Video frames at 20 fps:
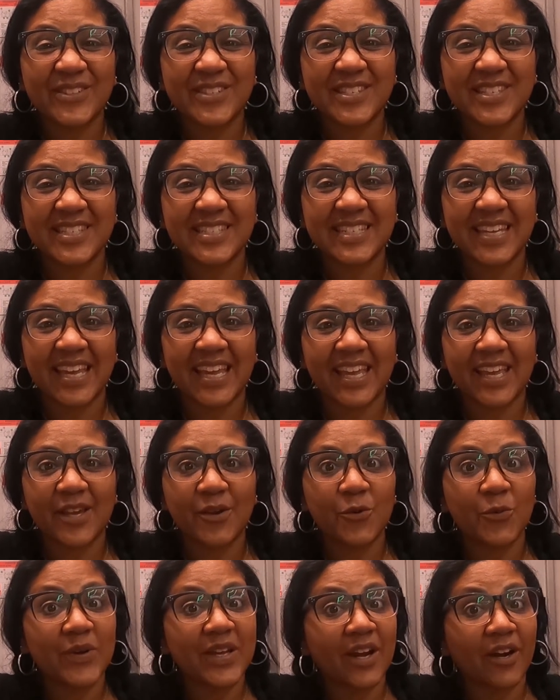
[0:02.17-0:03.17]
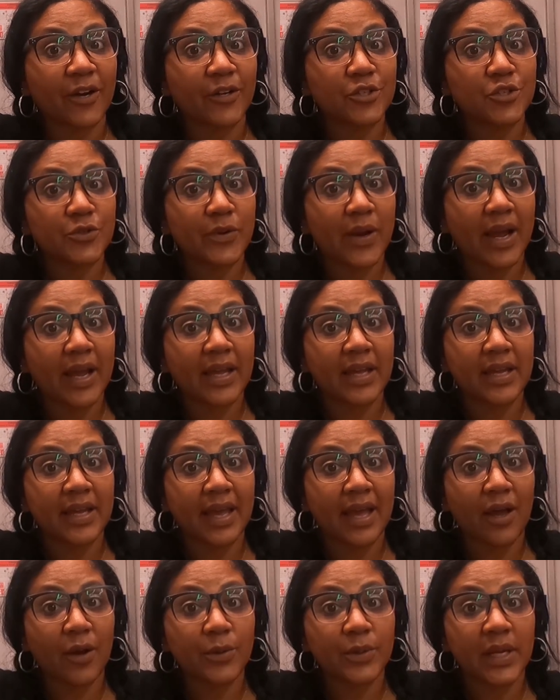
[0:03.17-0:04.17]
Today we are
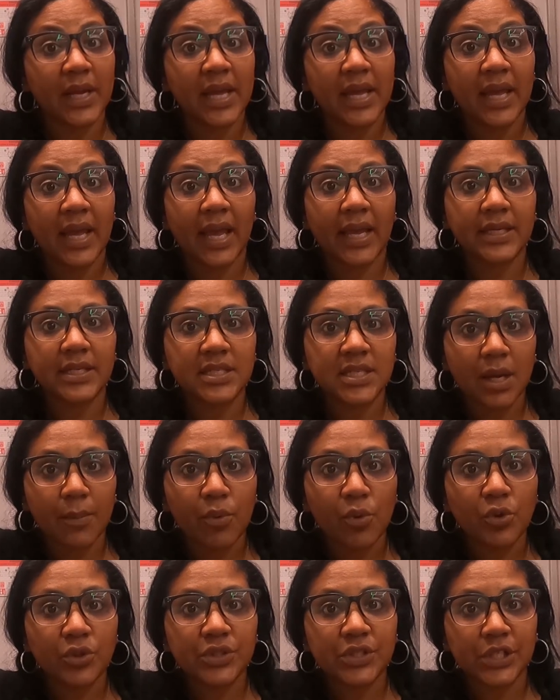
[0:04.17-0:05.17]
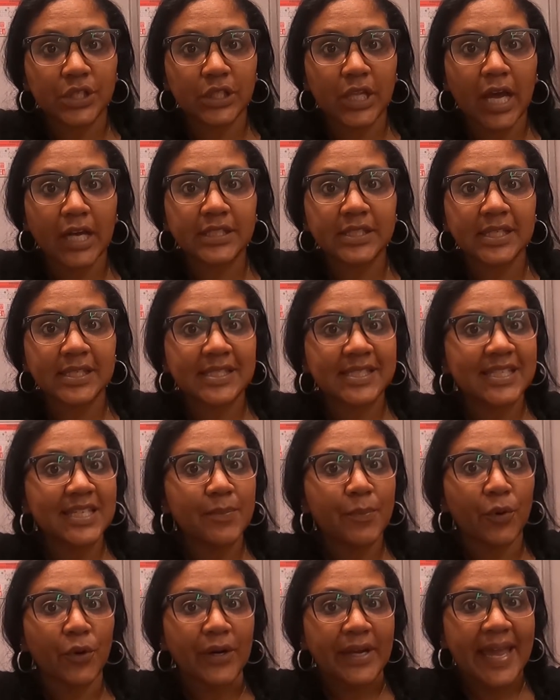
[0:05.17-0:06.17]
trying out a double deluxe
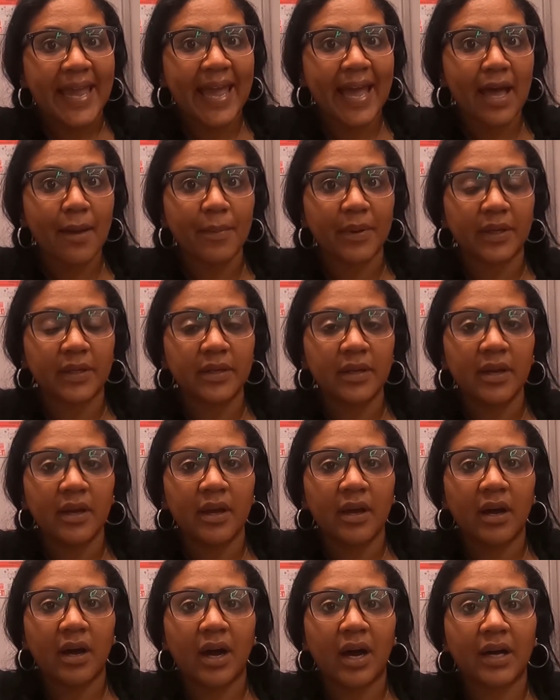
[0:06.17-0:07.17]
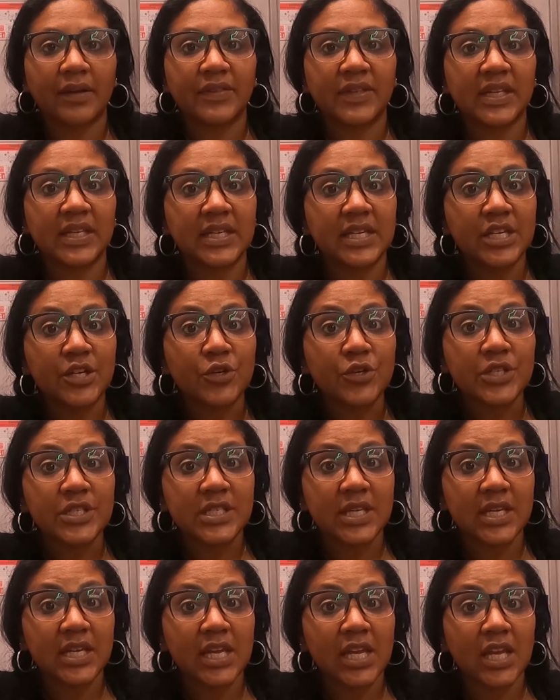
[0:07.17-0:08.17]
sleeper cabin on the
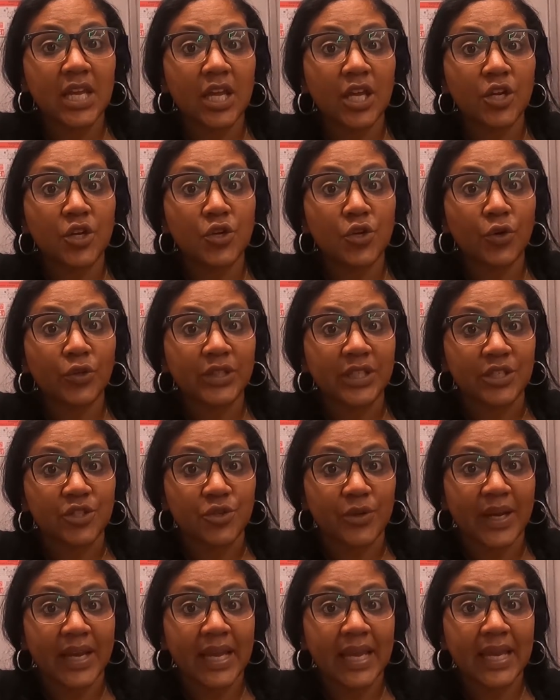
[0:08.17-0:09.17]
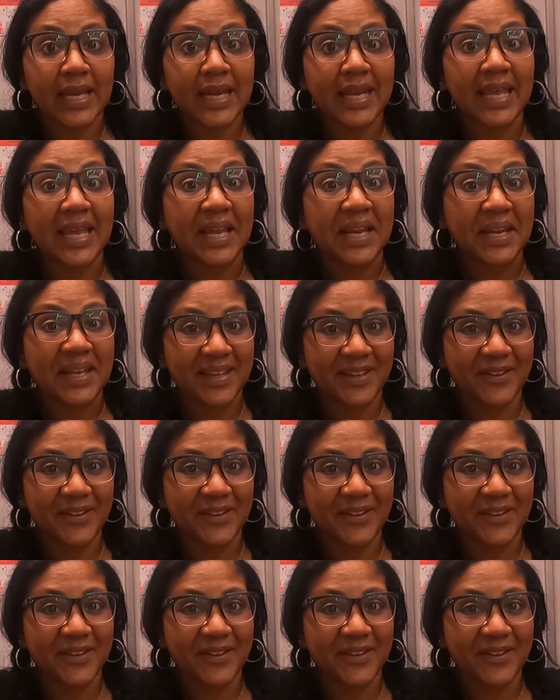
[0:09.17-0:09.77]
Intercity Notte train in